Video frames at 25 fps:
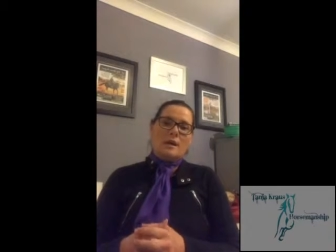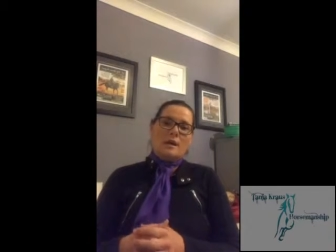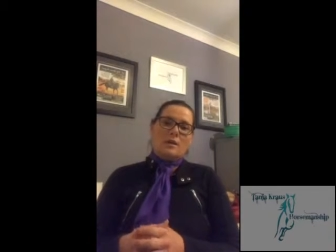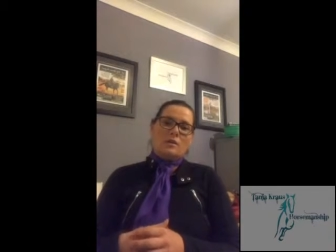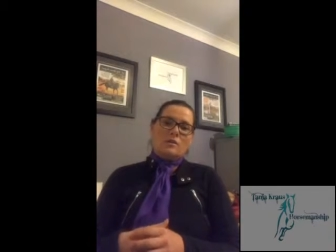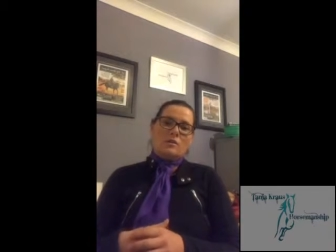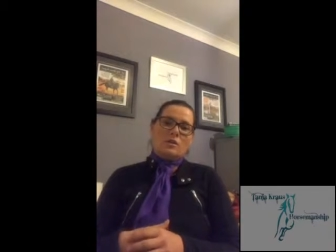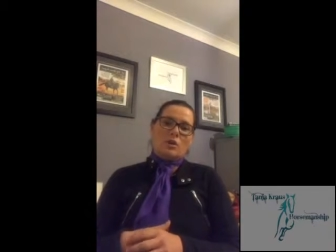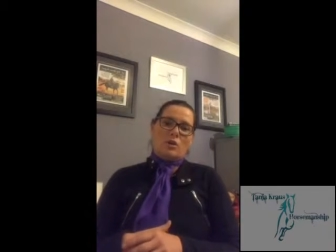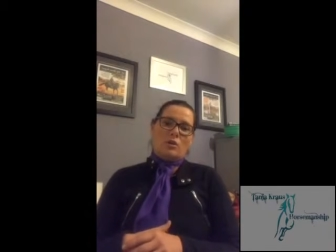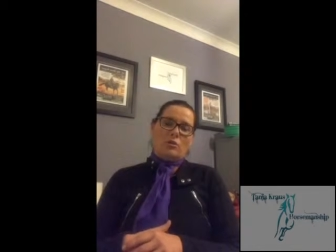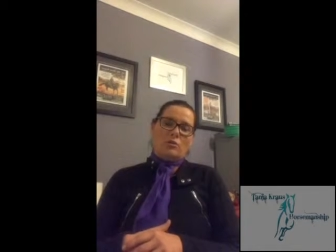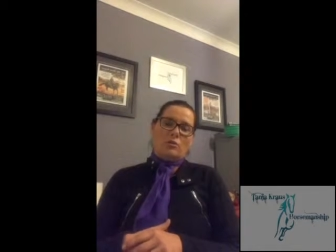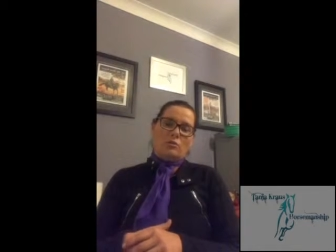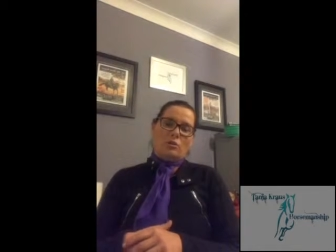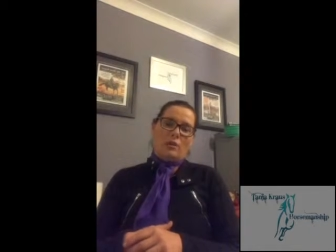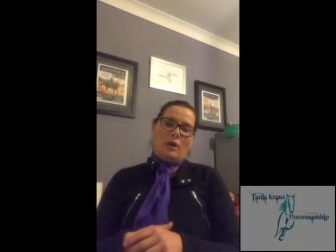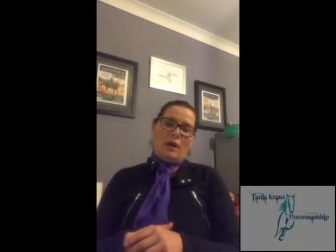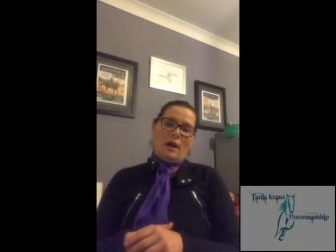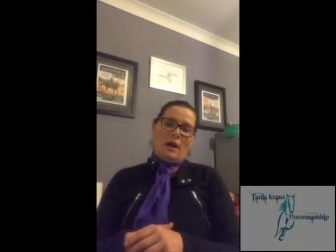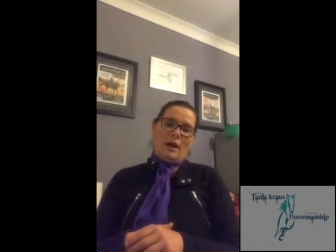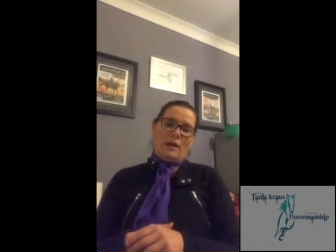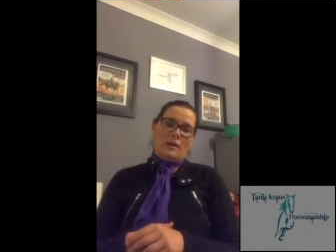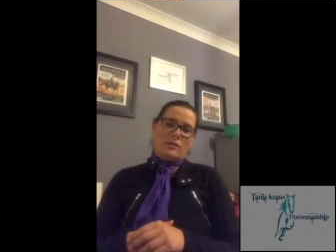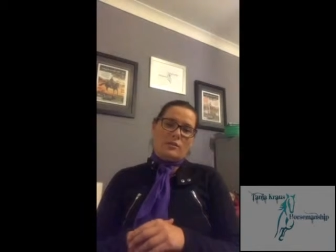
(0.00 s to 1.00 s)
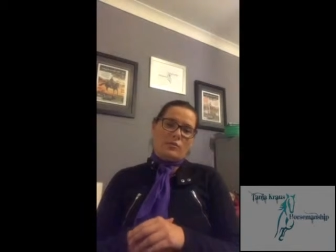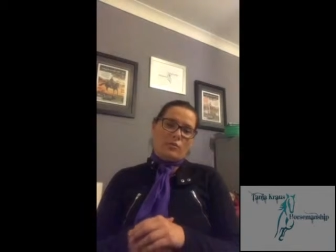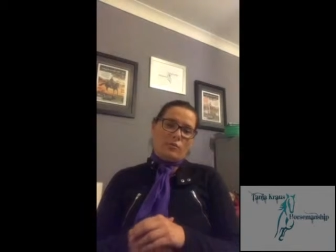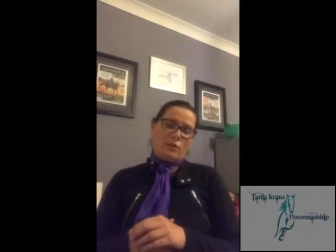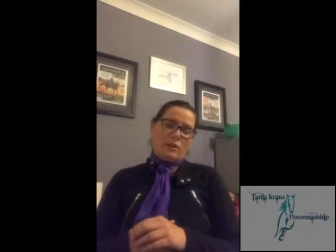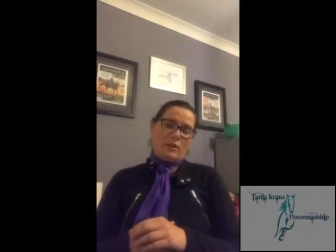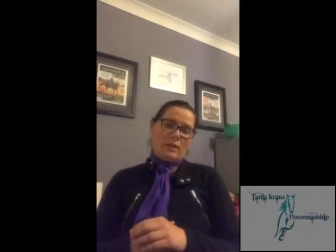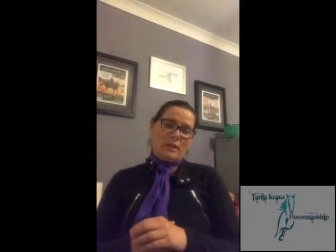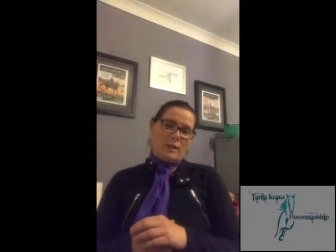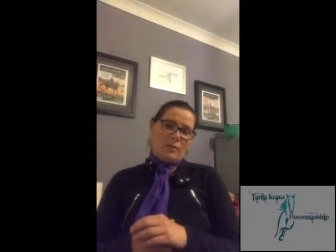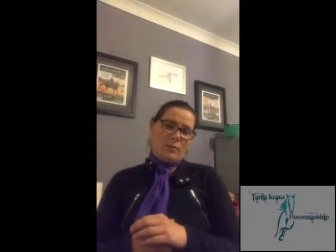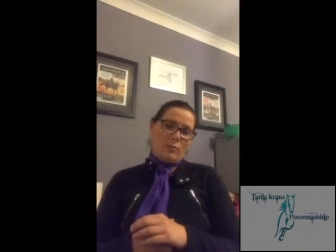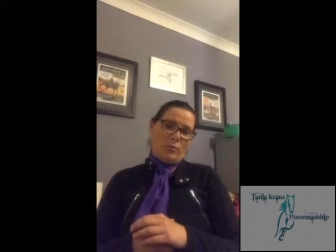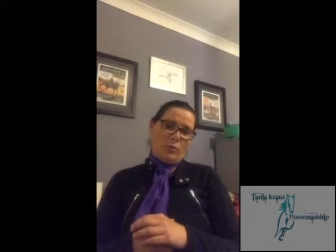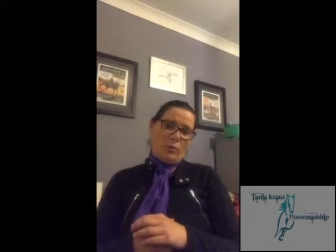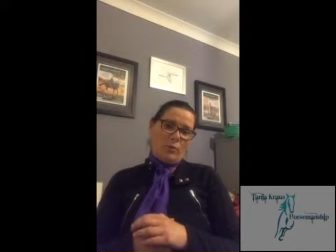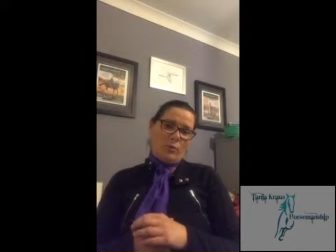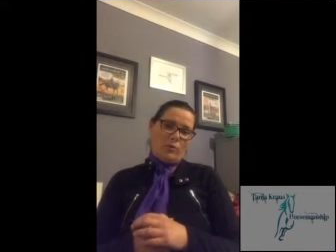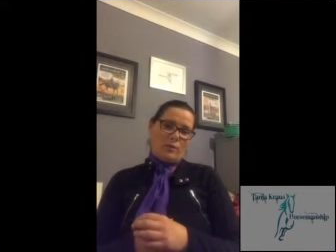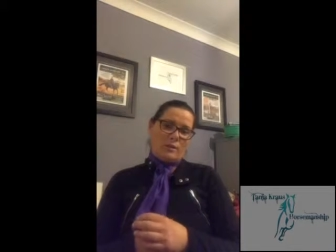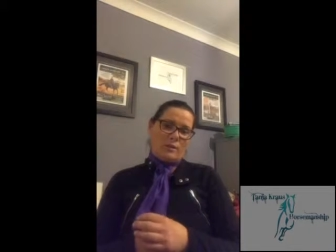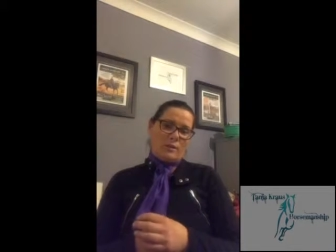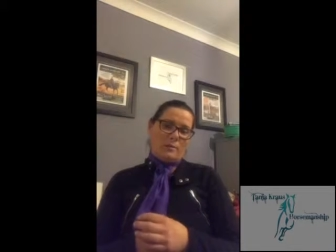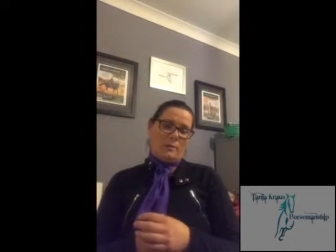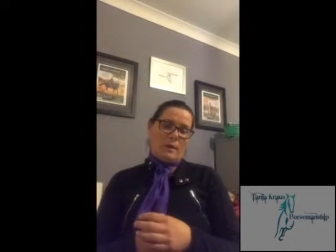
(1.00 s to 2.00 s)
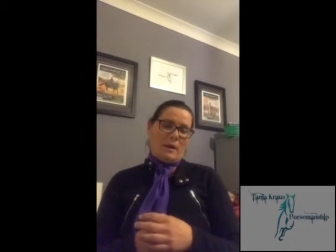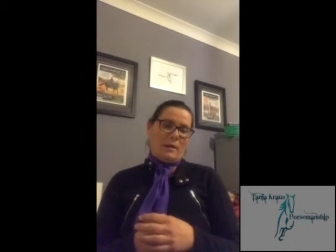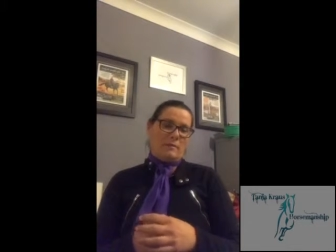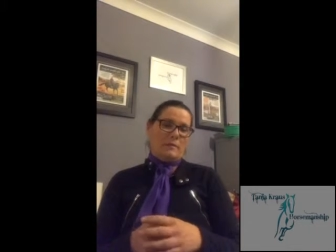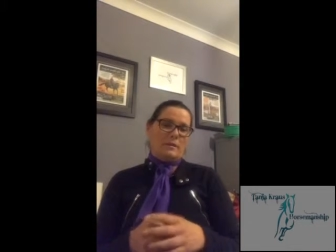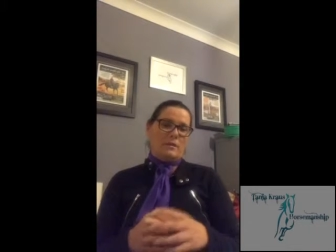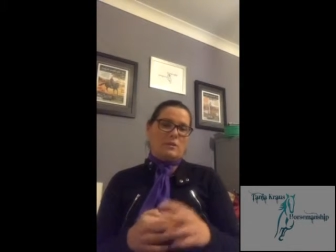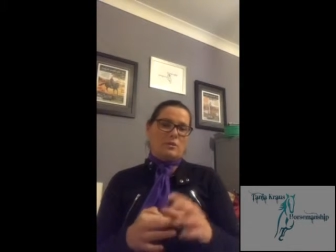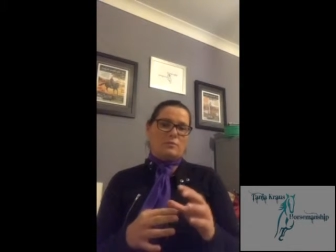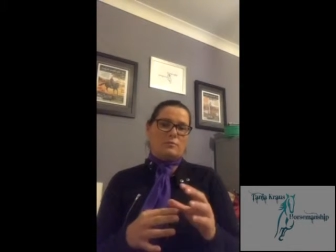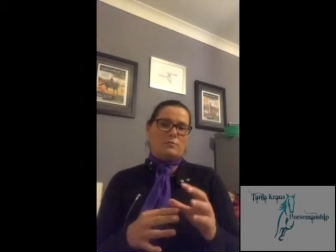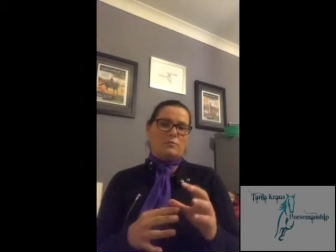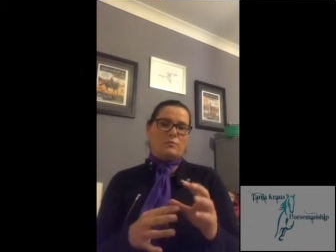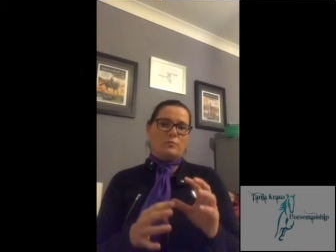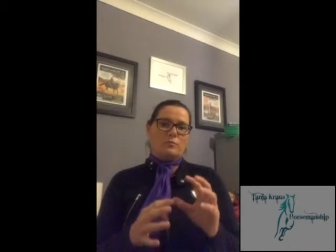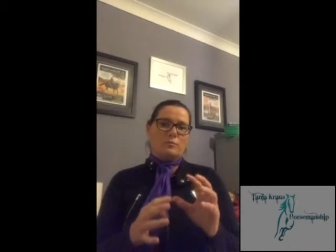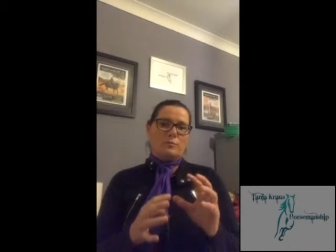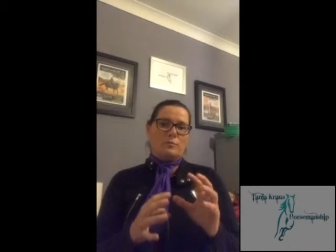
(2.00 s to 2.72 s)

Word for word: So it's really important to maybe